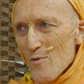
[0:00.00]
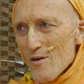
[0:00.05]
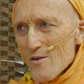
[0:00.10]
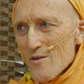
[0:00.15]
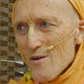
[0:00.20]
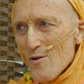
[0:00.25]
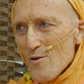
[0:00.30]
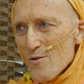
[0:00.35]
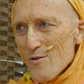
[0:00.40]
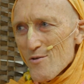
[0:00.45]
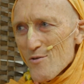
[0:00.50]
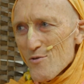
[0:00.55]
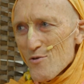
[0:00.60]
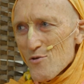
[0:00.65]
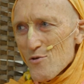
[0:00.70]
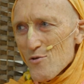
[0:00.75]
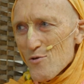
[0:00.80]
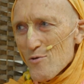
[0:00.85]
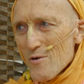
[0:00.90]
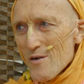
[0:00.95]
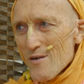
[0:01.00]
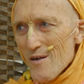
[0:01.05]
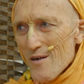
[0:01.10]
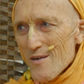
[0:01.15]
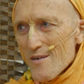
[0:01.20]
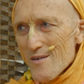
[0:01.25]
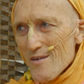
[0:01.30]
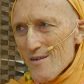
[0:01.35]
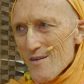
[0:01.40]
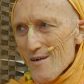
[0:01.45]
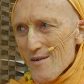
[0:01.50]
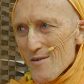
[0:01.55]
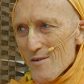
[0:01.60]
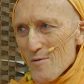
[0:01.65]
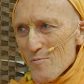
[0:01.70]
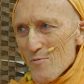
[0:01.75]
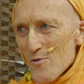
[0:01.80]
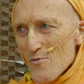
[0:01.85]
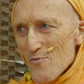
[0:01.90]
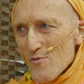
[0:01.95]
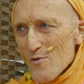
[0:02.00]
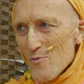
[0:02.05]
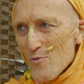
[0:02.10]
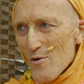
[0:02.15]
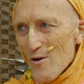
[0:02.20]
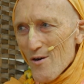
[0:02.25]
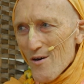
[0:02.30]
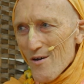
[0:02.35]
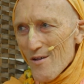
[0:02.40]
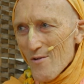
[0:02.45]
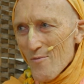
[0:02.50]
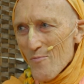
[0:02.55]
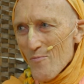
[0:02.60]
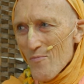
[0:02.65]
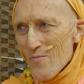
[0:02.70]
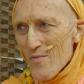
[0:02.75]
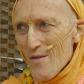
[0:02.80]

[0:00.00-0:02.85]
one to hold the screw, and 99 to move the wall